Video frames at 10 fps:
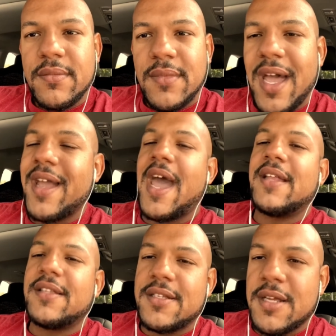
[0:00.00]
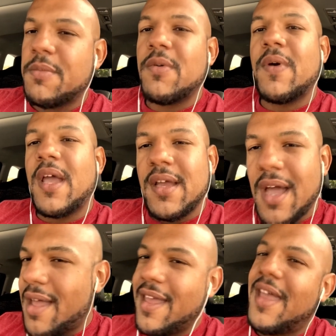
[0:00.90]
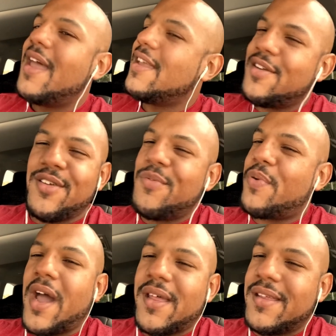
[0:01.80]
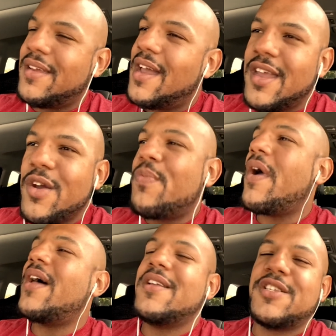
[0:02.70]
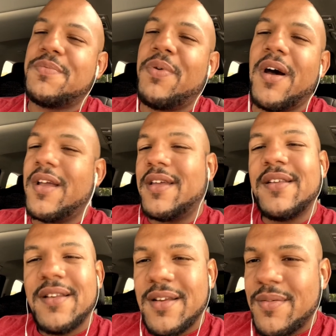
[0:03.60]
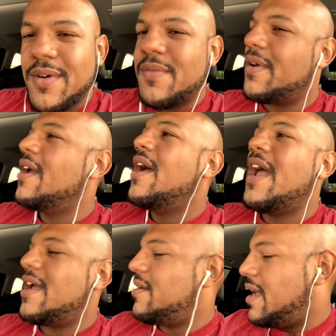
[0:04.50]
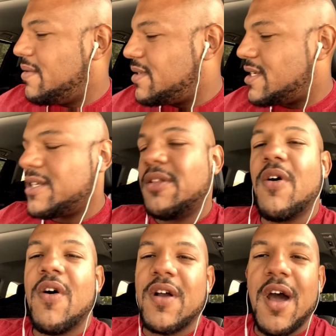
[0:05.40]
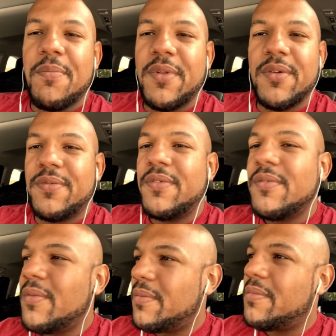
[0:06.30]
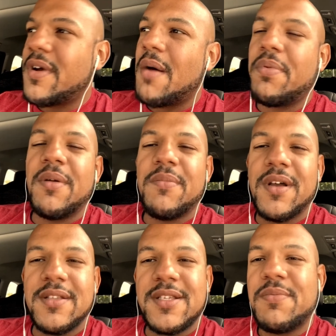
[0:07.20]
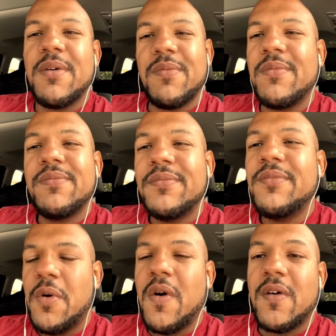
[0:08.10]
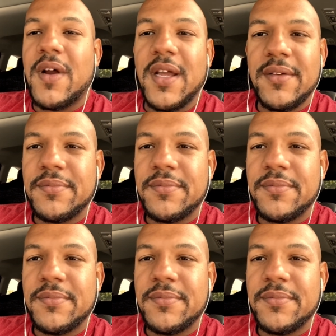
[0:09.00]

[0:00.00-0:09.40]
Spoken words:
I got this. I'm all right. You probably just bugging. It was just a long couple of months. We're all right.